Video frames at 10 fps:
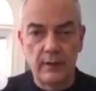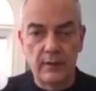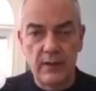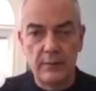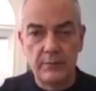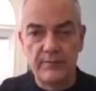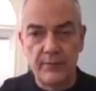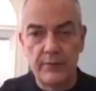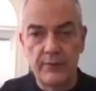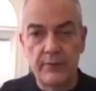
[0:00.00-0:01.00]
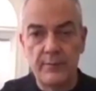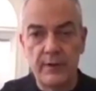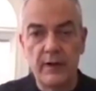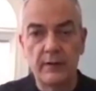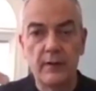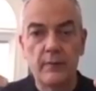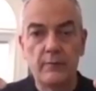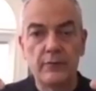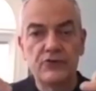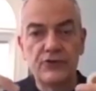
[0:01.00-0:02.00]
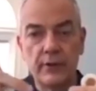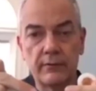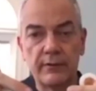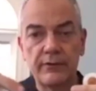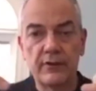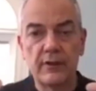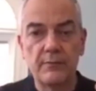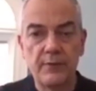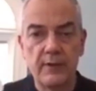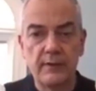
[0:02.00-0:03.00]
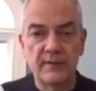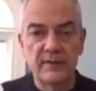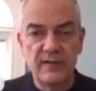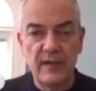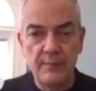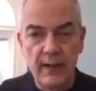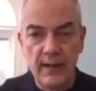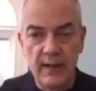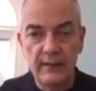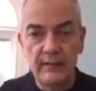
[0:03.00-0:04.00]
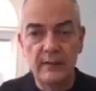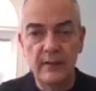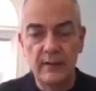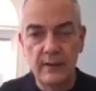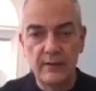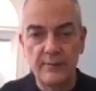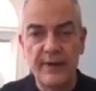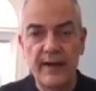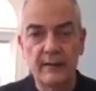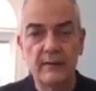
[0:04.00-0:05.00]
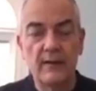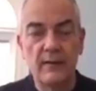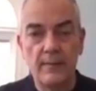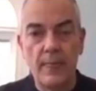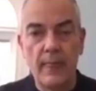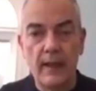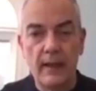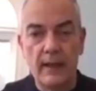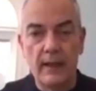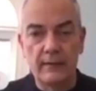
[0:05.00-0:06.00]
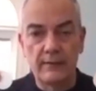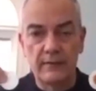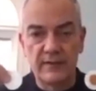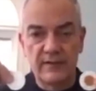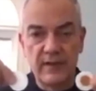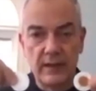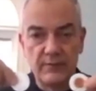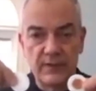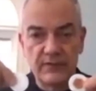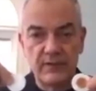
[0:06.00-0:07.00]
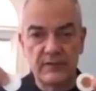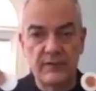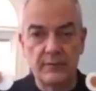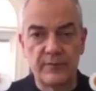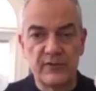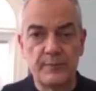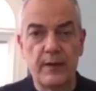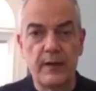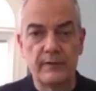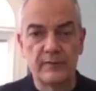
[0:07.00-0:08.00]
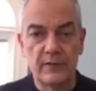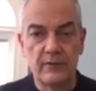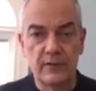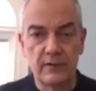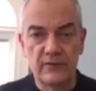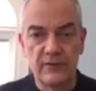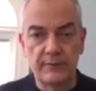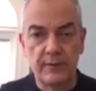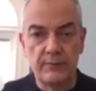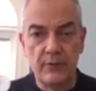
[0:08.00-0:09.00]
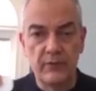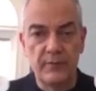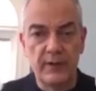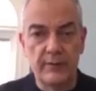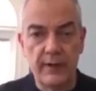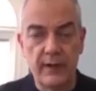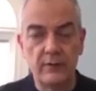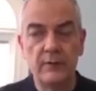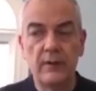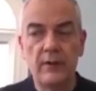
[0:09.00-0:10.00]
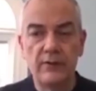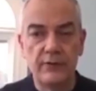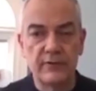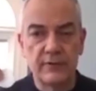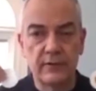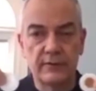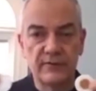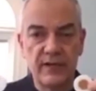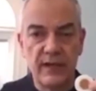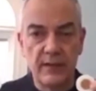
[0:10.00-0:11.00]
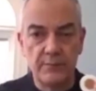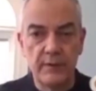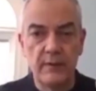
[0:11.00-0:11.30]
keep them further apart. But generally, you're going to be at the same height in the back and the same distance from the spine. So you can simply move them in or out, use a little tape